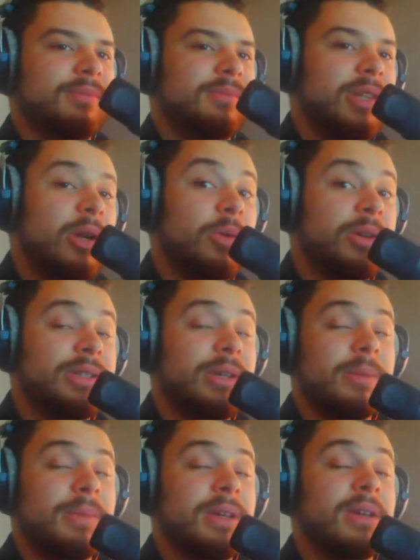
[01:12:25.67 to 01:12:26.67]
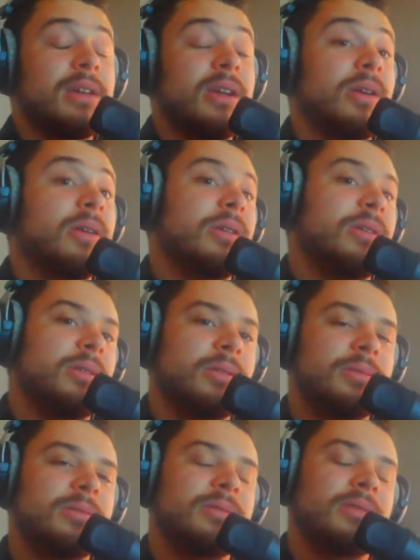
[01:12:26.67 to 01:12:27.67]
Then it would have taken me a year to
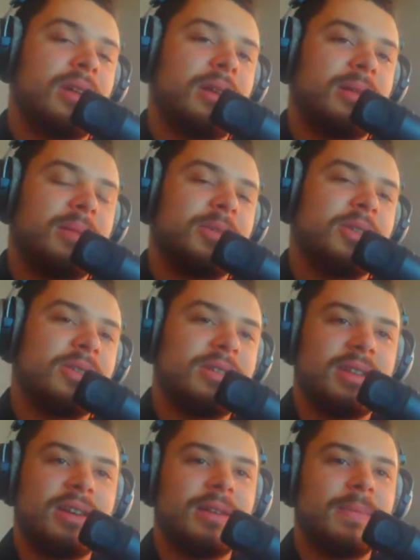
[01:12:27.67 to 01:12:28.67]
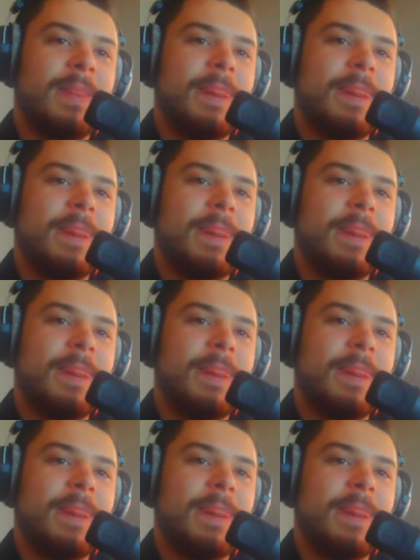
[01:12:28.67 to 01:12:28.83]
do. I'm good on that.